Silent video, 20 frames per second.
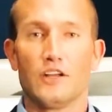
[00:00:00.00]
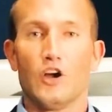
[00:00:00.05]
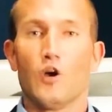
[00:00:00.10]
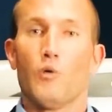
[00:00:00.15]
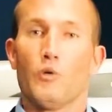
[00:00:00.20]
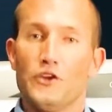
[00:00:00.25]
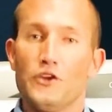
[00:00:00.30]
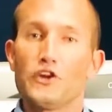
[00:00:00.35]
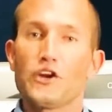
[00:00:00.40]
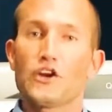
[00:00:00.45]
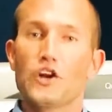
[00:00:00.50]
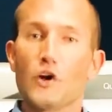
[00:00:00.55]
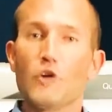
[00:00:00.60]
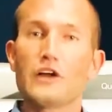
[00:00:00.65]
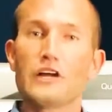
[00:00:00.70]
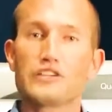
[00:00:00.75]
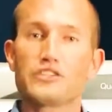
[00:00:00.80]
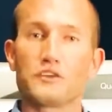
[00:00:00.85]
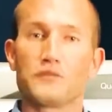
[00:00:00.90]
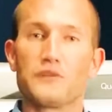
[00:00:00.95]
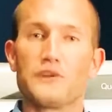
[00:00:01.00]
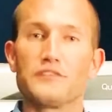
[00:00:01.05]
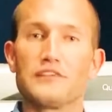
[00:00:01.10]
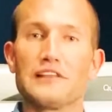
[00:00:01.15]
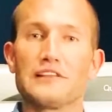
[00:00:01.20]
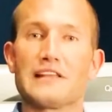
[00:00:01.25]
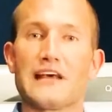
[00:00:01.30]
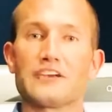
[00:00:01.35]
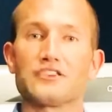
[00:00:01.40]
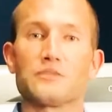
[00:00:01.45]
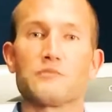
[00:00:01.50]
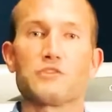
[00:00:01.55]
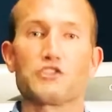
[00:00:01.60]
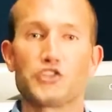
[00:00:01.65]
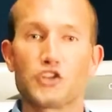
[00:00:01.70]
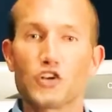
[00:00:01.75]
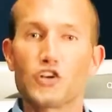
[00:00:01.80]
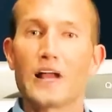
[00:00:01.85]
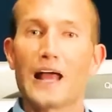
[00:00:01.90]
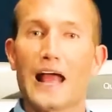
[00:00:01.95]
well, you can go get your 15,000, but
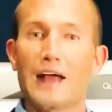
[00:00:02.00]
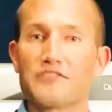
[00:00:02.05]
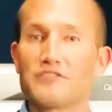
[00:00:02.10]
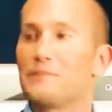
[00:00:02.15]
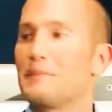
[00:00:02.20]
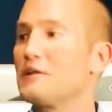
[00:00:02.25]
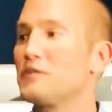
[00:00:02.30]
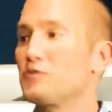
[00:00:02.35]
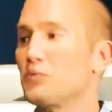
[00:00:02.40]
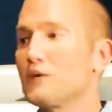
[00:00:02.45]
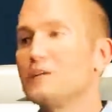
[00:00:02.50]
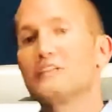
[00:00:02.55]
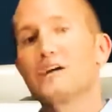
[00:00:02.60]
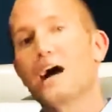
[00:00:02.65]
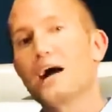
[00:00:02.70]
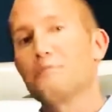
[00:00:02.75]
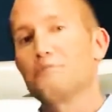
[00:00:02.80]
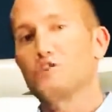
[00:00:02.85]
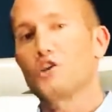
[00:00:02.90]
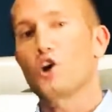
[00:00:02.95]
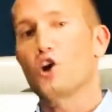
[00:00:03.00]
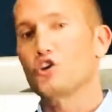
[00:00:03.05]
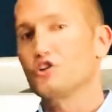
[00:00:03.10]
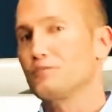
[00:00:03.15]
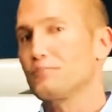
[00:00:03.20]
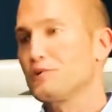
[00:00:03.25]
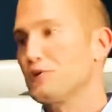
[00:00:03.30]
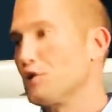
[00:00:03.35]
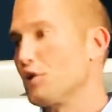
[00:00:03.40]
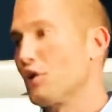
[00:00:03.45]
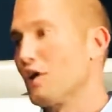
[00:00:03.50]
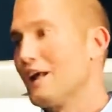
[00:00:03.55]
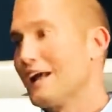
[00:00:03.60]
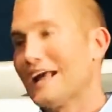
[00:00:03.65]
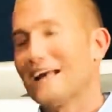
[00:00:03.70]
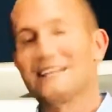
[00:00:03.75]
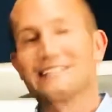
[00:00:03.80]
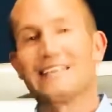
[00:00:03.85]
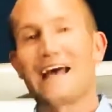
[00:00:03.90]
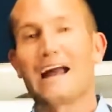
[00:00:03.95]
you're going to have to be three times the entrepreneur
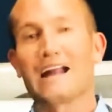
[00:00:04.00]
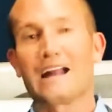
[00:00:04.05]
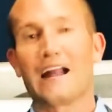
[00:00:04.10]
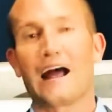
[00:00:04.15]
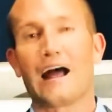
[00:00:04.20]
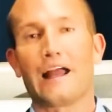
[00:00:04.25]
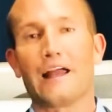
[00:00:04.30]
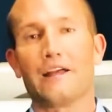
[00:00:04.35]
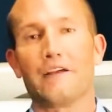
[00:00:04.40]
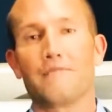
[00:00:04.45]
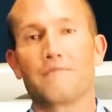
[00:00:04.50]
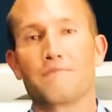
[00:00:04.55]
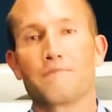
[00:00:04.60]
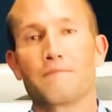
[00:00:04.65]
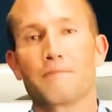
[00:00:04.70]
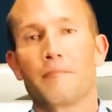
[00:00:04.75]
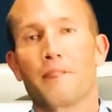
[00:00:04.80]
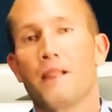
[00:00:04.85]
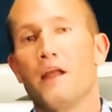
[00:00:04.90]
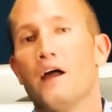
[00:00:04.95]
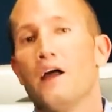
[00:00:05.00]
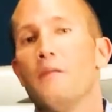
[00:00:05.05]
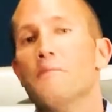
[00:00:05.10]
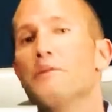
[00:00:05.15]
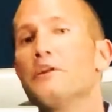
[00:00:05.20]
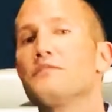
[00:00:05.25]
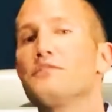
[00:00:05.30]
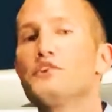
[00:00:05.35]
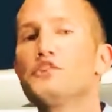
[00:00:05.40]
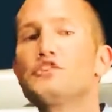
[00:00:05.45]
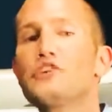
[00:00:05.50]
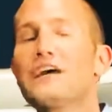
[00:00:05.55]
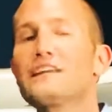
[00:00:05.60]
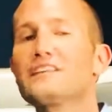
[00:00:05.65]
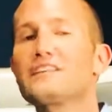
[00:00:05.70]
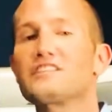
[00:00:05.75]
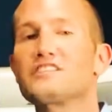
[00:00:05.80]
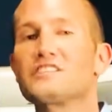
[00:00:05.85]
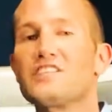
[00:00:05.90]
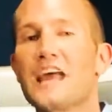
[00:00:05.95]
as that guy. But if you take
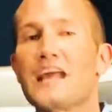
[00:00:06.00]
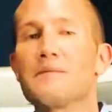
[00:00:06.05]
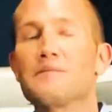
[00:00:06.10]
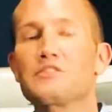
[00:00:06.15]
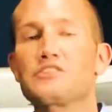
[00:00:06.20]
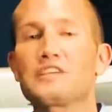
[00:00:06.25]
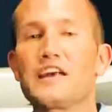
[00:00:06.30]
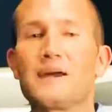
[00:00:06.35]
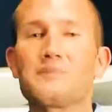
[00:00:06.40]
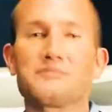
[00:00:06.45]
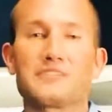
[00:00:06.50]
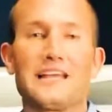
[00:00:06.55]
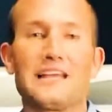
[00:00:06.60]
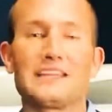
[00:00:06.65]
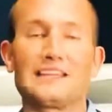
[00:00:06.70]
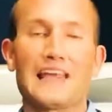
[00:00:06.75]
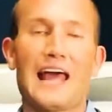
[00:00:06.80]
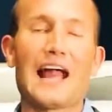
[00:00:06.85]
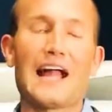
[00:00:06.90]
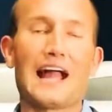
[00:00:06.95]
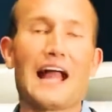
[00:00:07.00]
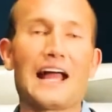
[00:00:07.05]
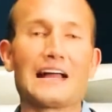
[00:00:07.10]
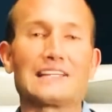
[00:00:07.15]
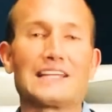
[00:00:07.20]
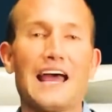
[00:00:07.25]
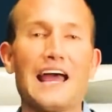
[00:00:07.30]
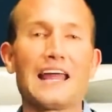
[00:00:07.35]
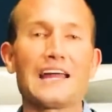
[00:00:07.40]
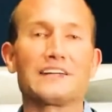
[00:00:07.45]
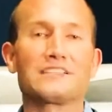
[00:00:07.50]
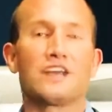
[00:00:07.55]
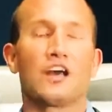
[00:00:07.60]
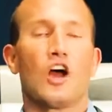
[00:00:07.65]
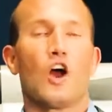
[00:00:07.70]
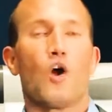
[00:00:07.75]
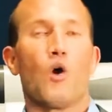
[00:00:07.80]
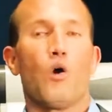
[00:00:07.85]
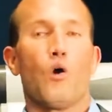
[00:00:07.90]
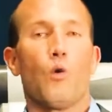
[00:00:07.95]
the same steps that that guy takes,
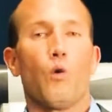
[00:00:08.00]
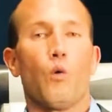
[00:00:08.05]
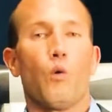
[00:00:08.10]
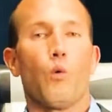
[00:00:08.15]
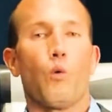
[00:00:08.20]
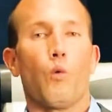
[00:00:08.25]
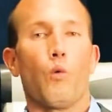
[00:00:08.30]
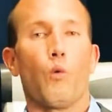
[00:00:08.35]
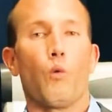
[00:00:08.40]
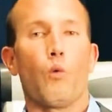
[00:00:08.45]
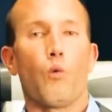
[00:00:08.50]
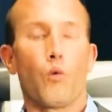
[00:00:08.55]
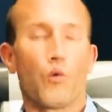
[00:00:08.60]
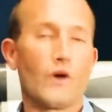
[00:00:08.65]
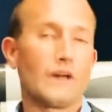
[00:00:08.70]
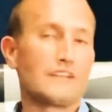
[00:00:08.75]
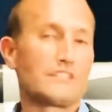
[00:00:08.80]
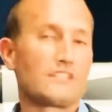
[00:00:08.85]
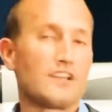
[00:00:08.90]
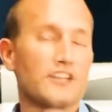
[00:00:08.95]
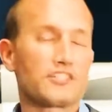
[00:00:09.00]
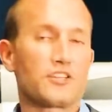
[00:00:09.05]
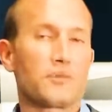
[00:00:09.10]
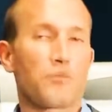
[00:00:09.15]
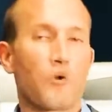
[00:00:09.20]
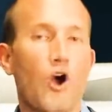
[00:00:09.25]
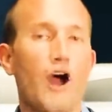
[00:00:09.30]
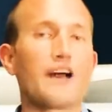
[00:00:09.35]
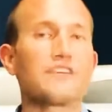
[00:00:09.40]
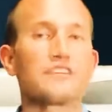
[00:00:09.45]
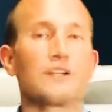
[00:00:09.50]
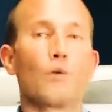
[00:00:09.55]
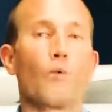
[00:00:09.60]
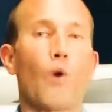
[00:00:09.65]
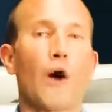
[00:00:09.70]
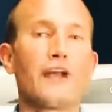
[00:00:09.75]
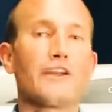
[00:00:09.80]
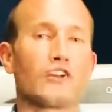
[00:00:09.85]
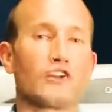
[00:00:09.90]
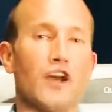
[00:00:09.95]
well, it's not surprising
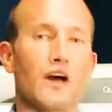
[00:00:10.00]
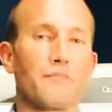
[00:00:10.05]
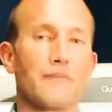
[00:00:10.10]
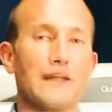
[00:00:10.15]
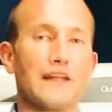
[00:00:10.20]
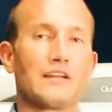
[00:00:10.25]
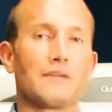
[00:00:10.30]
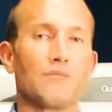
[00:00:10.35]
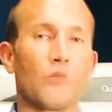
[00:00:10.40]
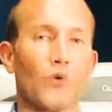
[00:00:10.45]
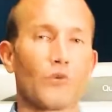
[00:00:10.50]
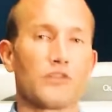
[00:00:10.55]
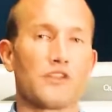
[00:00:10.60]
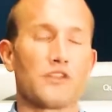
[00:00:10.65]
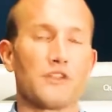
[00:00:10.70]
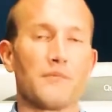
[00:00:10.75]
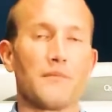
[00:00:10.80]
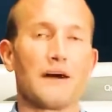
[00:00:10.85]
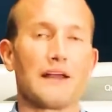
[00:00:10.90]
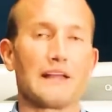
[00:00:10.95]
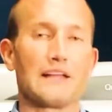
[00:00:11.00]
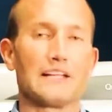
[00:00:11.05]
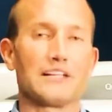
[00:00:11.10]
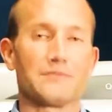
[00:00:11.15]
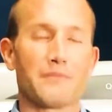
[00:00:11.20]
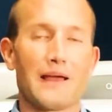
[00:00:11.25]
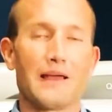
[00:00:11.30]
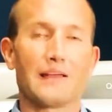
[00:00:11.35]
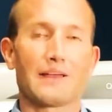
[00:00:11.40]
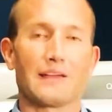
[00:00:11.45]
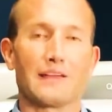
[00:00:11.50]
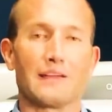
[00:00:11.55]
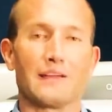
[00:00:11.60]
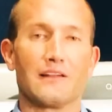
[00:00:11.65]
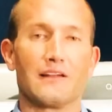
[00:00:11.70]
why you're not making more than the money he's making.